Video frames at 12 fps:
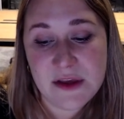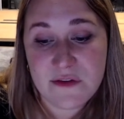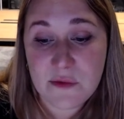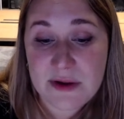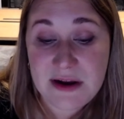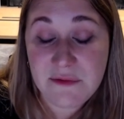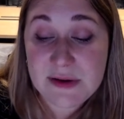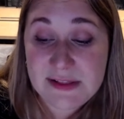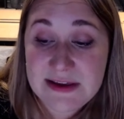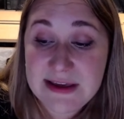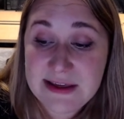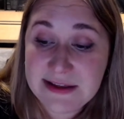So it
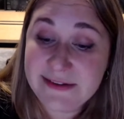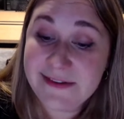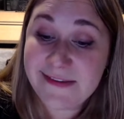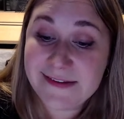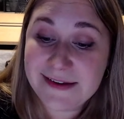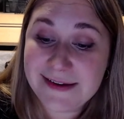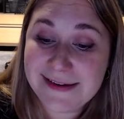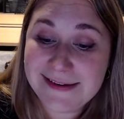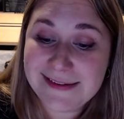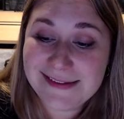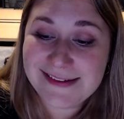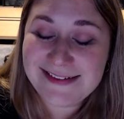really
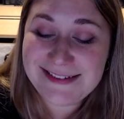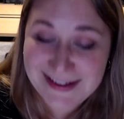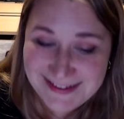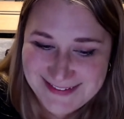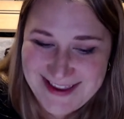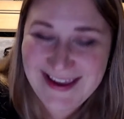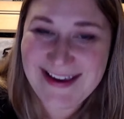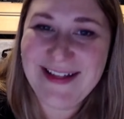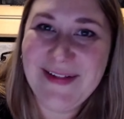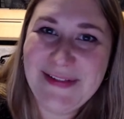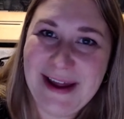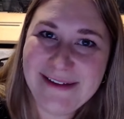does
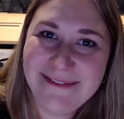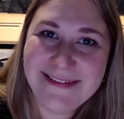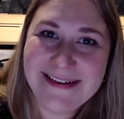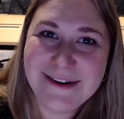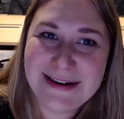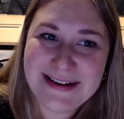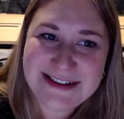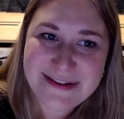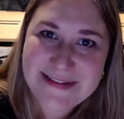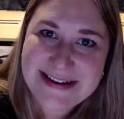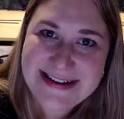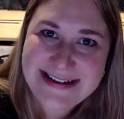take a lot of
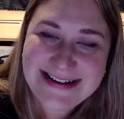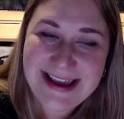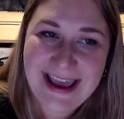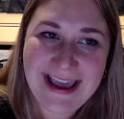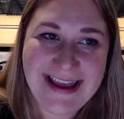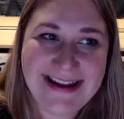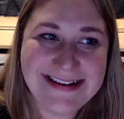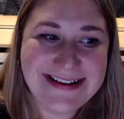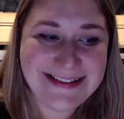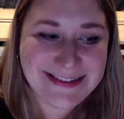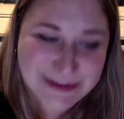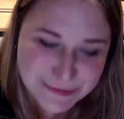creativity and
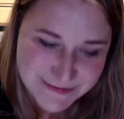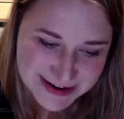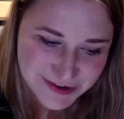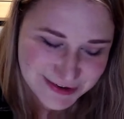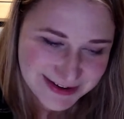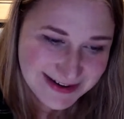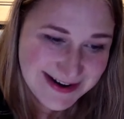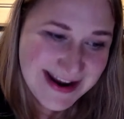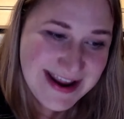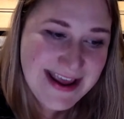consideration